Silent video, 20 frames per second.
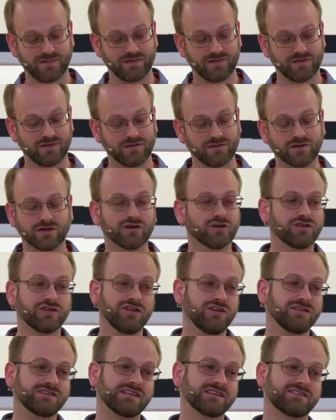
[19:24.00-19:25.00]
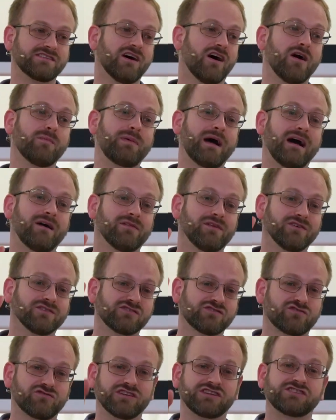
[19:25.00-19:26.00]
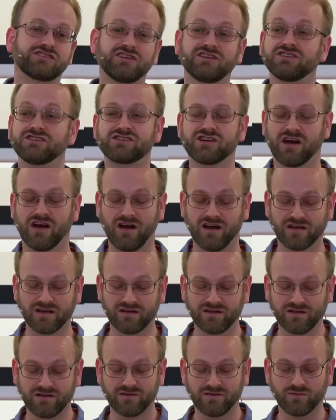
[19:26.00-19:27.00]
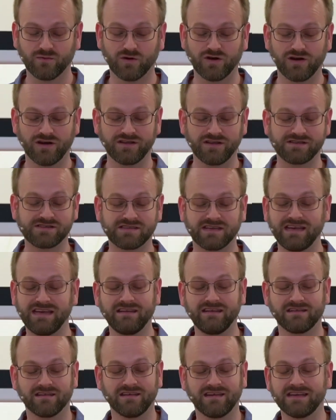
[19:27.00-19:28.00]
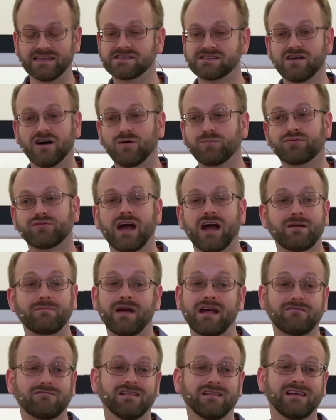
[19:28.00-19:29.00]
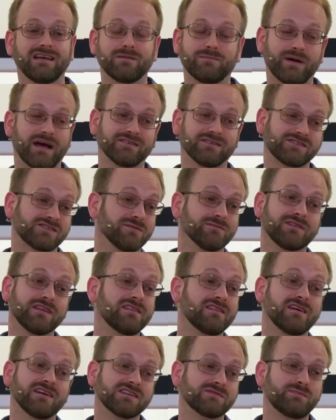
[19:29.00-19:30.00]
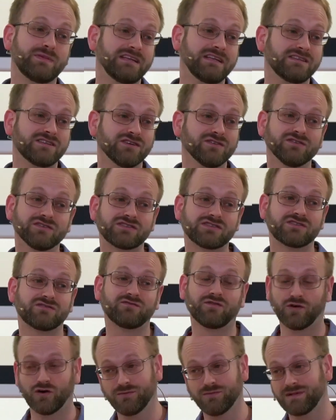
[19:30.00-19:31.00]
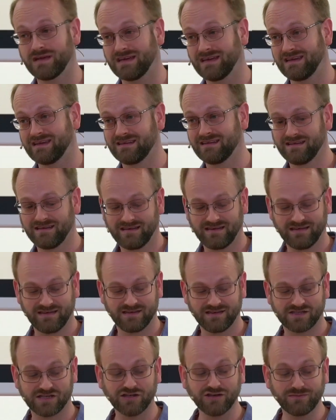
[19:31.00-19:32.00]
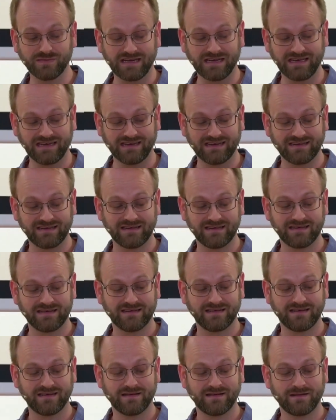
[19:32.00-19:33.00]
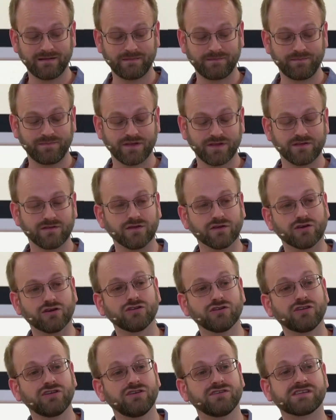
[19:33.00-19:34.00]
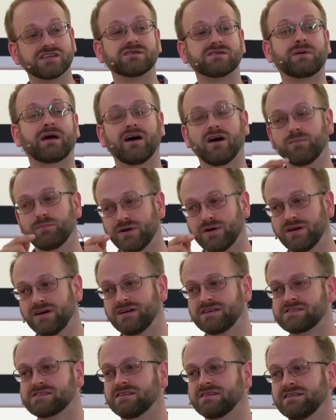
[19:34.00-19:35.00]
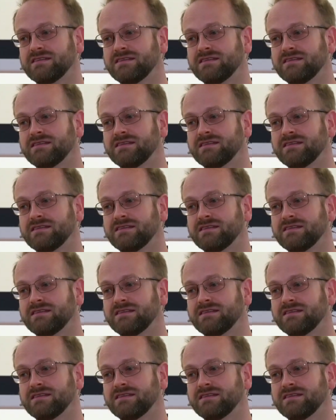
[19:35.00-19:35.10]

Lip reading: The good news is not about those Christian jargon words either. It's not primarily about something that has been done for me, to me. The good news is about a person.